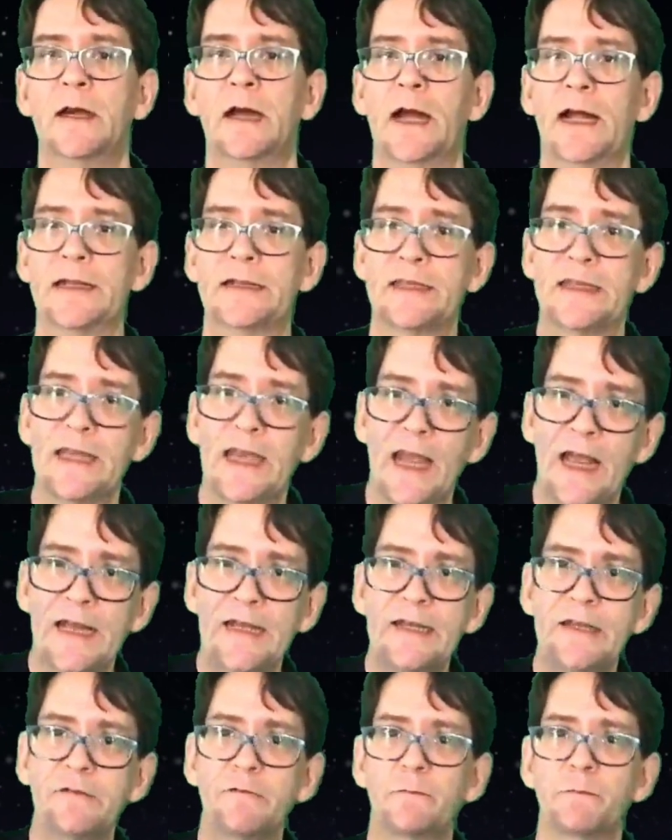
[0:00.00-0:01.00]
At the
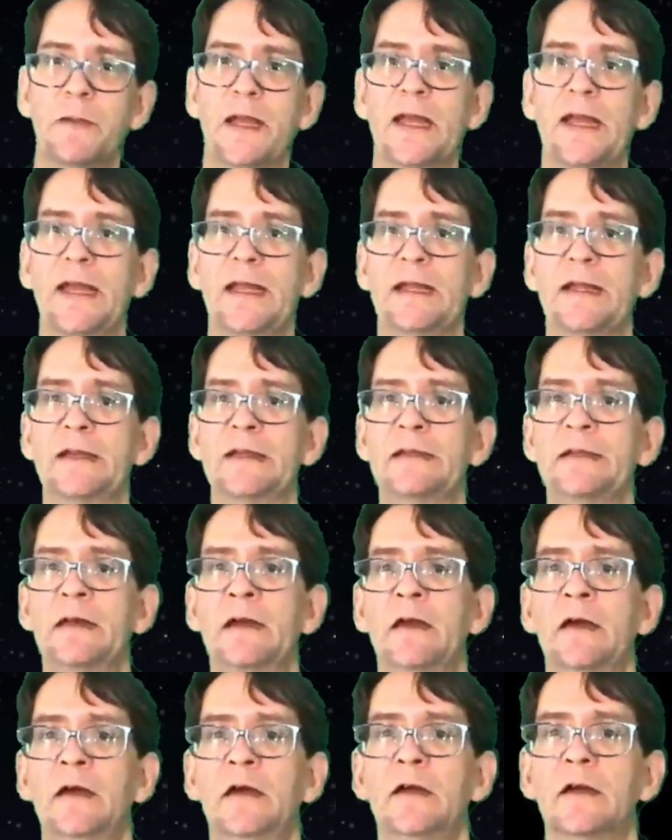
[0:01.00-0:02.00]
end of May,
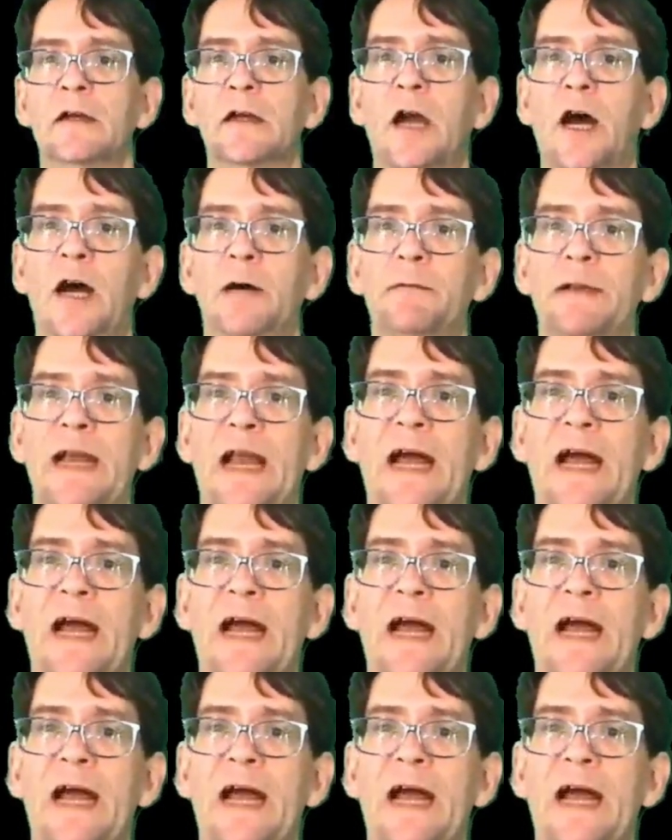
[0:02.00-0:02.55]
Comet